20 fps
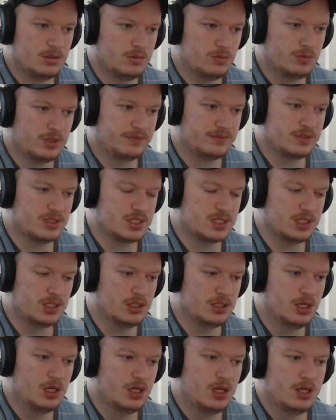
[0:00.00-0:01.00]
We'll have to
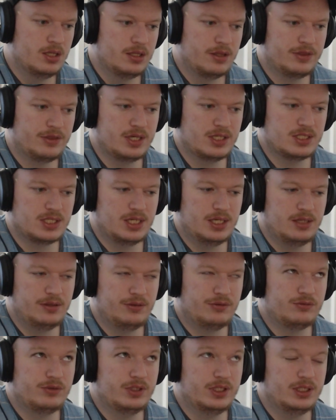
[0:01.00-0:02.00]
see. The thing is,
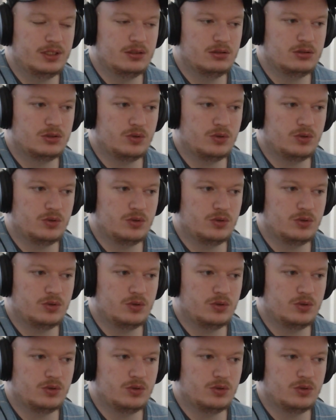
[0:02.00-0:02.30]
e3,